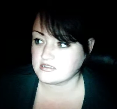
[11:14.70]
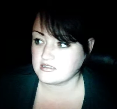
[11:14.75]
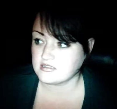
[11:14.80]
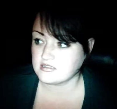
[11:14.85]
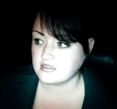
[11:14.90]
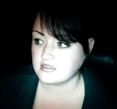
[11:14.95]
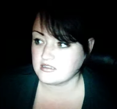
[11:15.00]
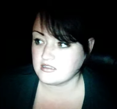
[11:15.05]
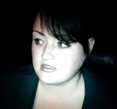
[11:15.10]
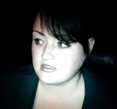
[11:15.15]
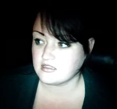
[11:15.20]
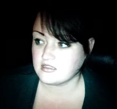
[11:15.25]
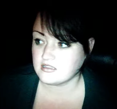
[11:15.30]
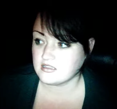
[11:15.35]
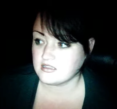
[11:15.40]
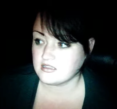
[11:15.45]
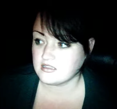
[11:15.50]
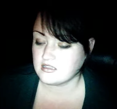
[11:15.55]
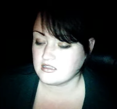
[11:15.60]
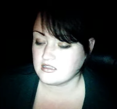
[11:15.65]

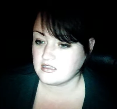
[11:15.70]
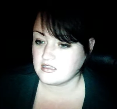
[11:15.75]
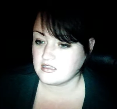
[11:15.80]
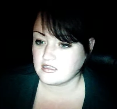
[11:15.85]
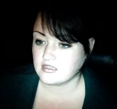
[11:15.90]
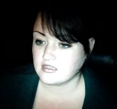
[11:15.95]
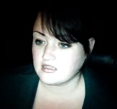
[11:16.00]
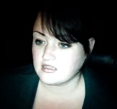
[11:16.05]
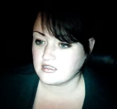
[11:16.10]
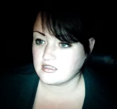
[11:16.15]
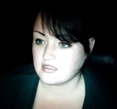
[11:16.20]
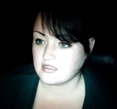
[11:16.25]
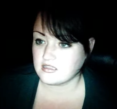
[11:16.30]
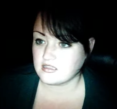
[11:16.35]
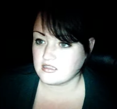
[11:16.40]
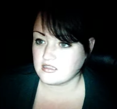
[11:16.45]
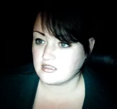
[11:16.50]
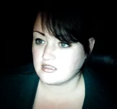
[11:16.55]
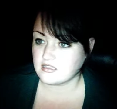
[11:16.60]
No one is speaking in this clip.